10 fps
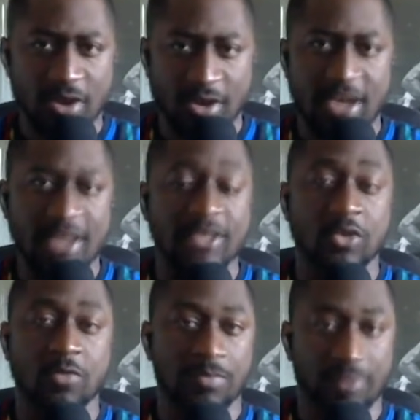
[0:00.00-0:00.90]
Canadiens
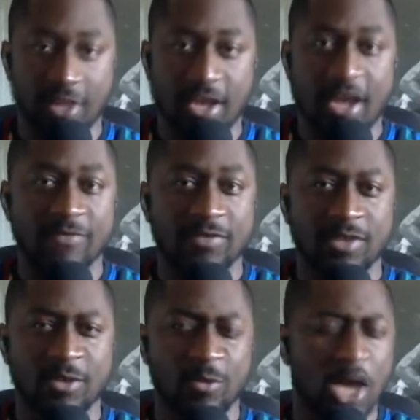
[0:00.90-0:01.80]
over the playoffs.
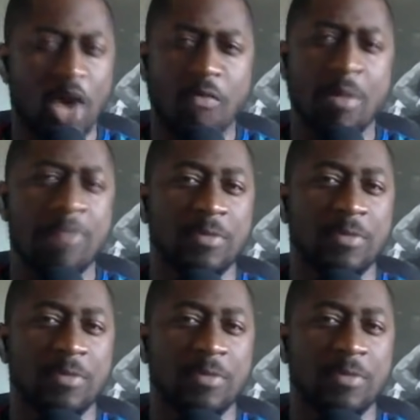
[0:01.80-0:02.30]
We all remember the